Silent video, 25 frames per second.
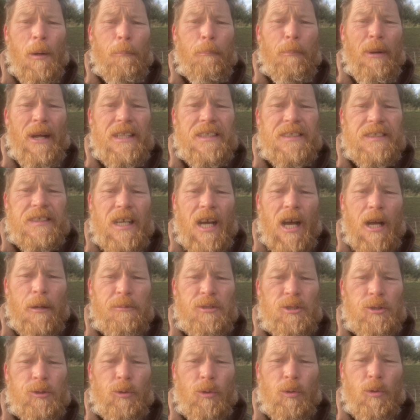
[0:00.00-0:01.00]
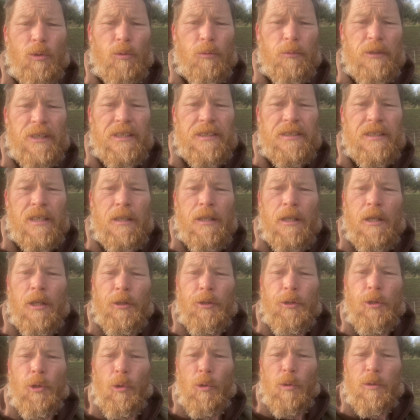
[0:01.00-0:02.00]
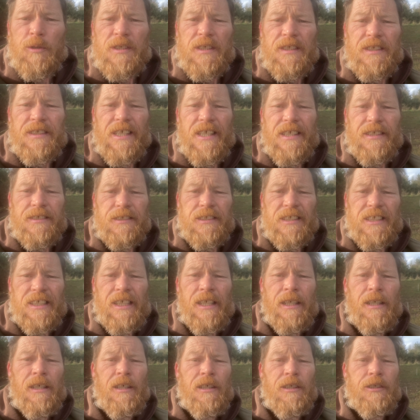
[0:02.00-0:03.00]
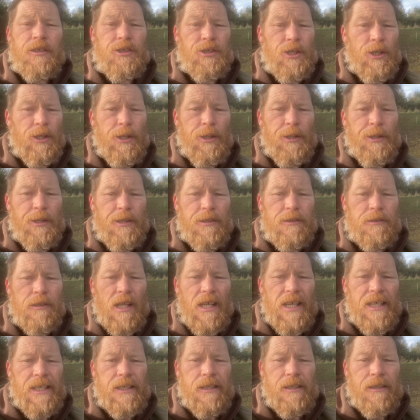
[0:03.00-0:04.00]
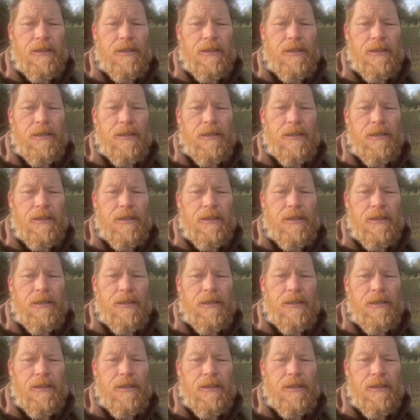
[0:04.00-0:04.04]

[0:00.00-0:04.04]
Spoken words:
Bedtime Stories, Norton Disney, Turner's Lake.